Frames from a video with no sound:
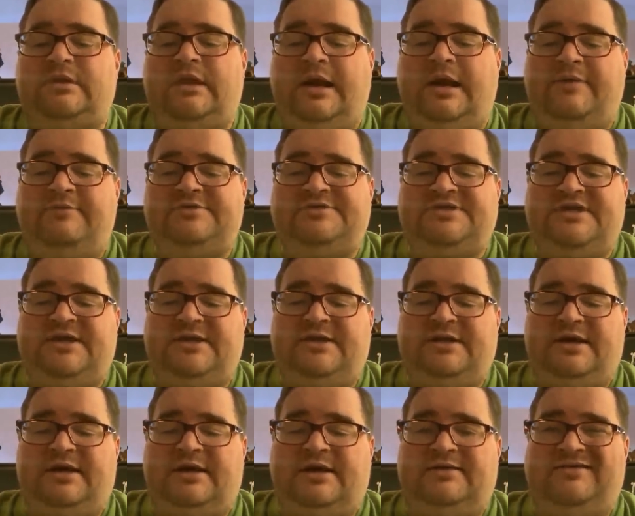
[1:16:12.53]
I was in,
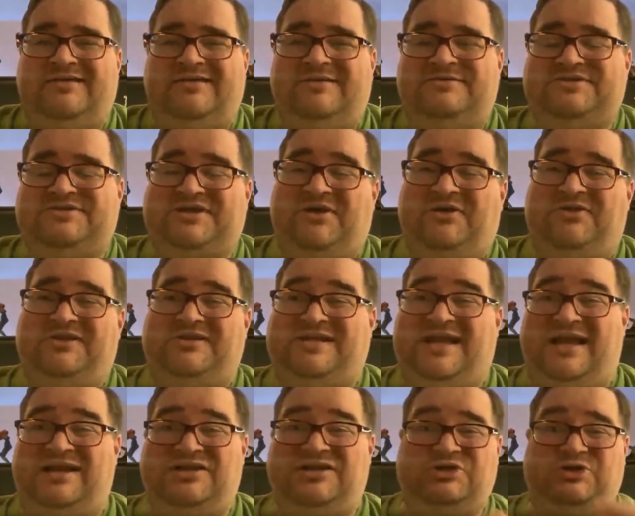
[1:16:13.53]
it was called the
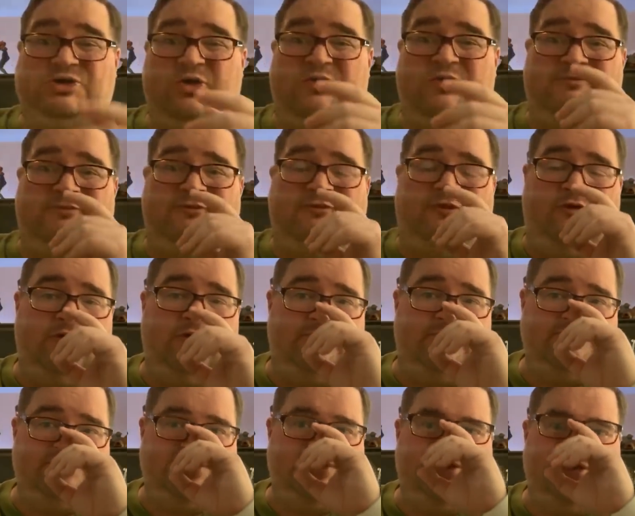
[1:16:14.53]
Technodrome
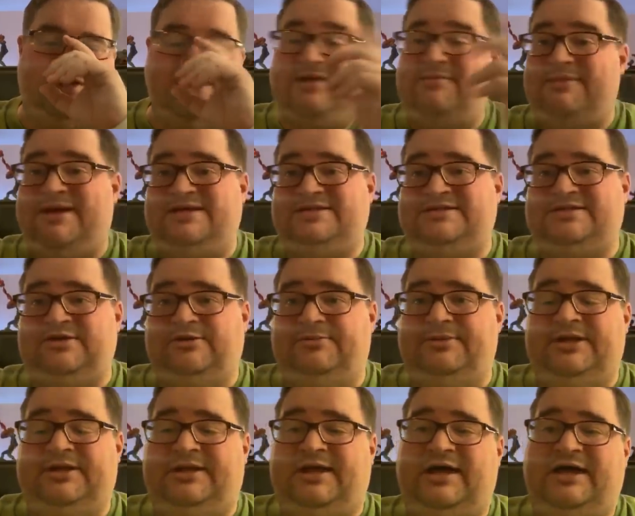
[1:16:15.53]
forums, and it may still be
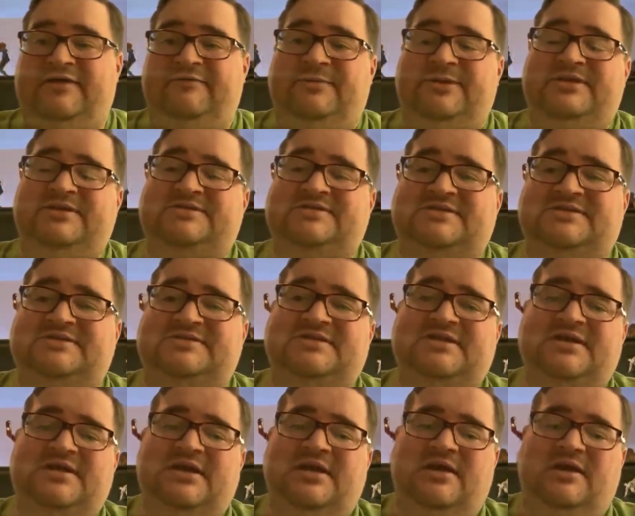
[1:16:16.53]
live, but this is
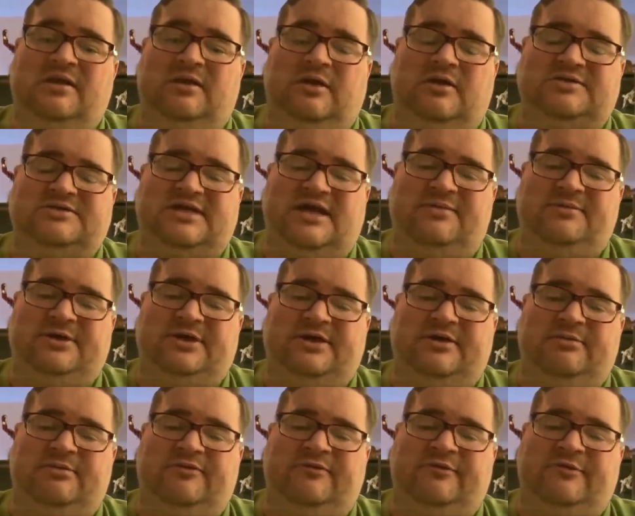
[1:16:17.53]
a long time ago
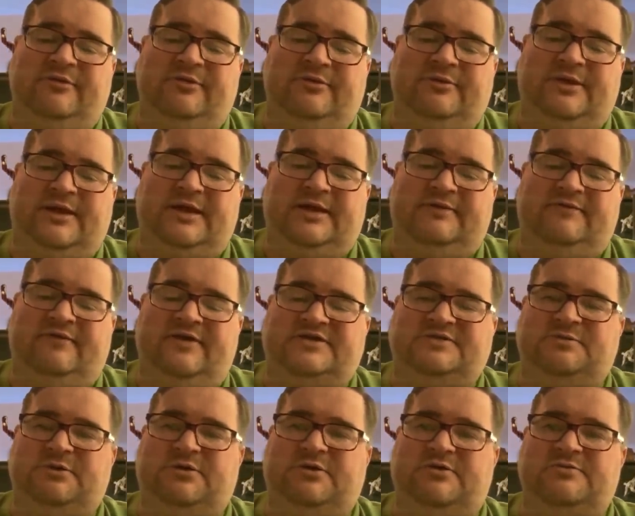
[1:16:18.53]
before like
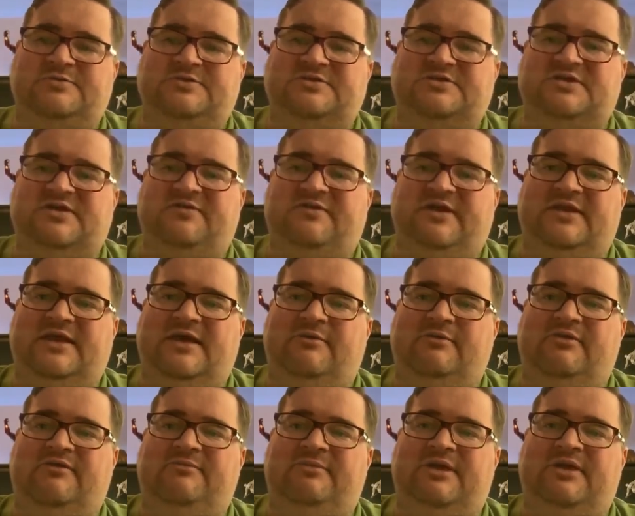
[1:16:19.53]
Facebook groups and stuff like that would
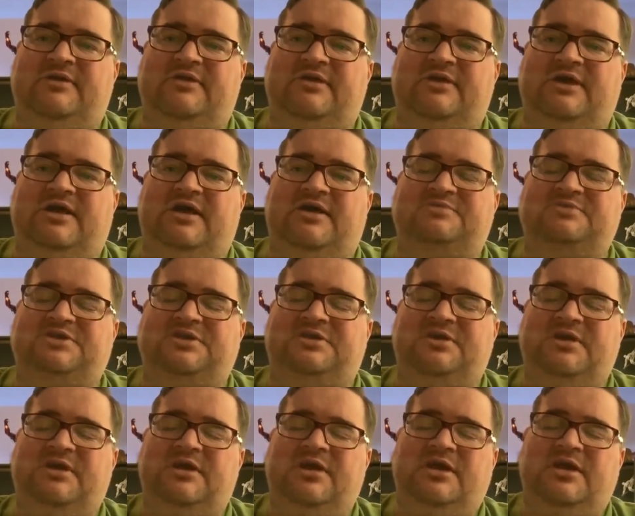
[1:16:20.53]
have been a good option.
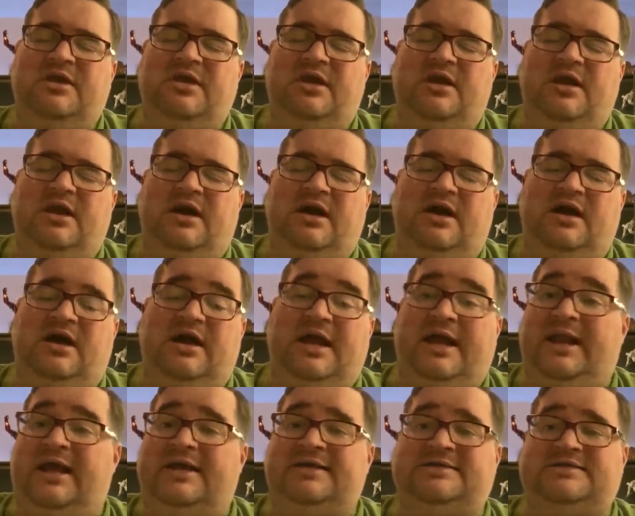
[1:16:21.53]
And
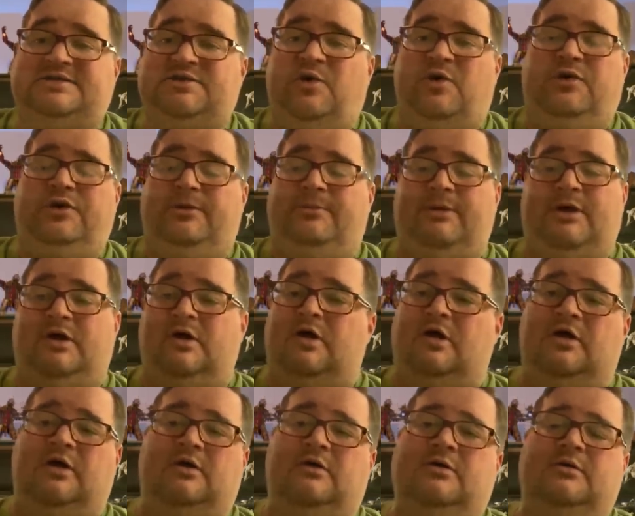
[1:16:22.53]
I sold them
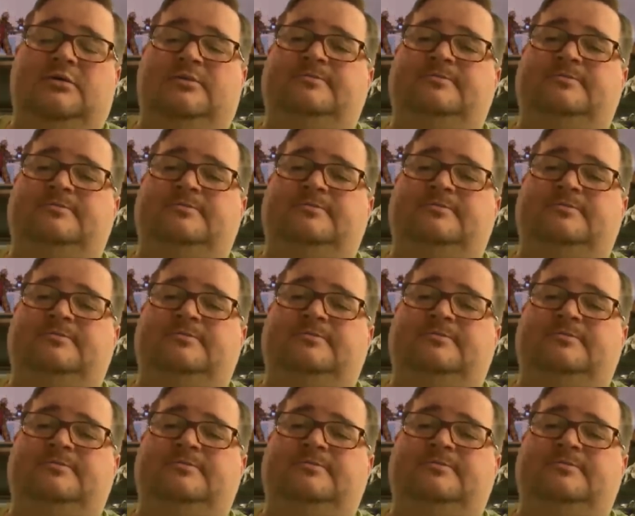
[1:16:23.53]
all.